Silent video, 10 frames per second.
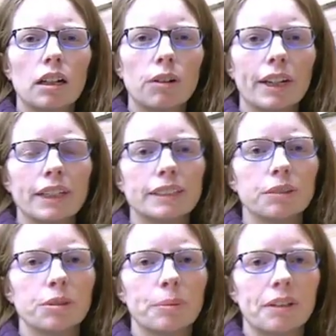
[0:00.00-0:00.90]
Okay,
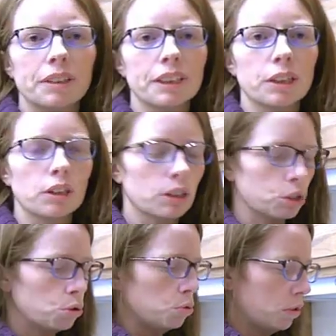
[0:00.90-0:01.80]
so the brownies are
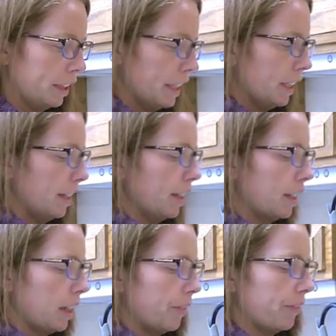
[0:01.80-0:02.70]
cooling.
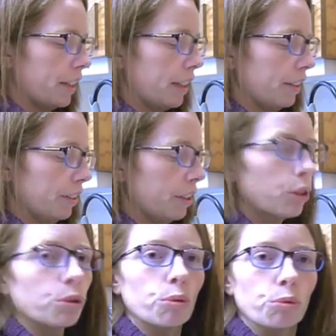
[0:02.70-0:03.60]
They
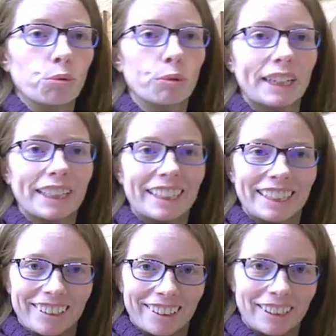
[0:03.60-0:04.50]
look really
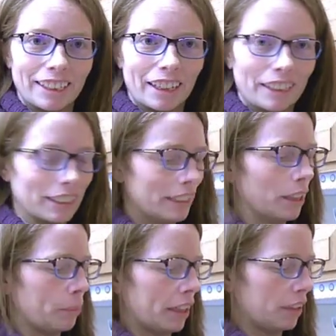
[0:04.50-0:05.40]
good. I did
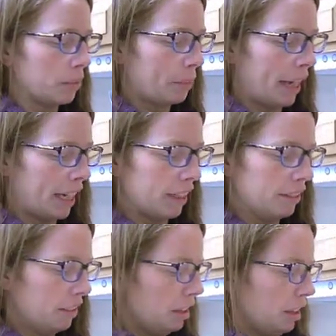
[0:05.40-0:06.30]
get them out of the
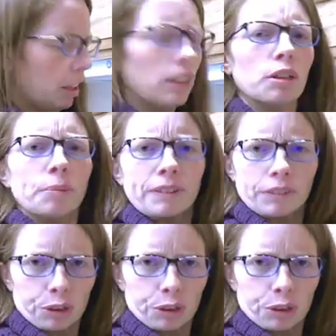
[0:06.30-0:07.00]
pan. A little bit of a